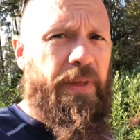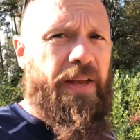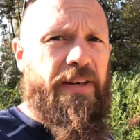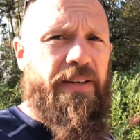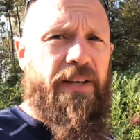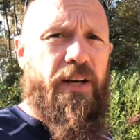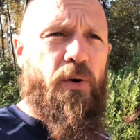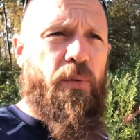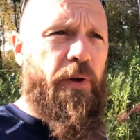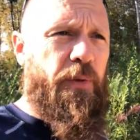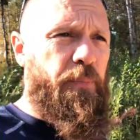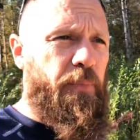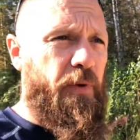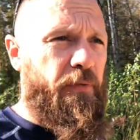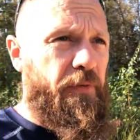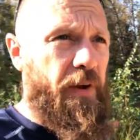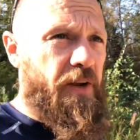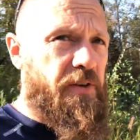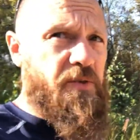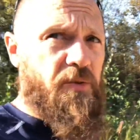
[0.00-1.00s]
deal with
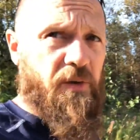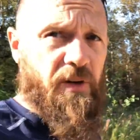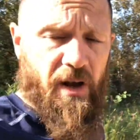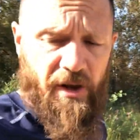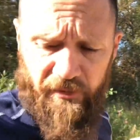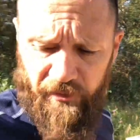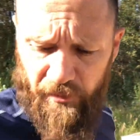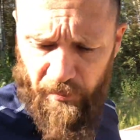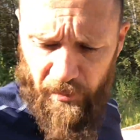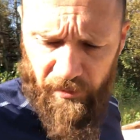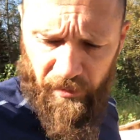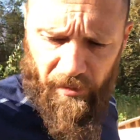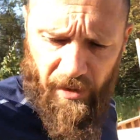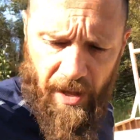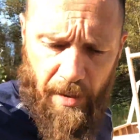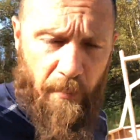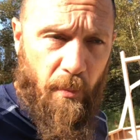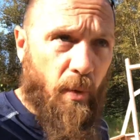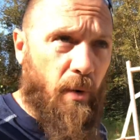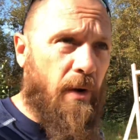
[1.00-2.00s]
professional customers a
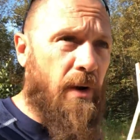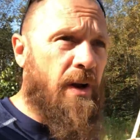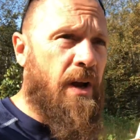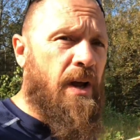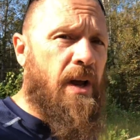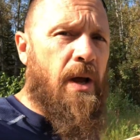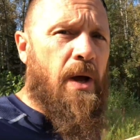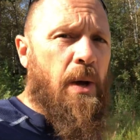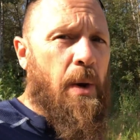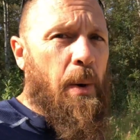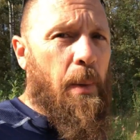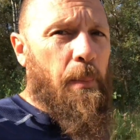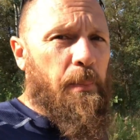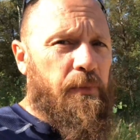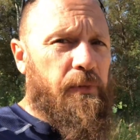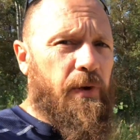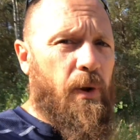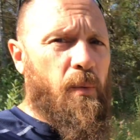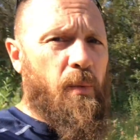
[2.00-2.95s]
lot more. So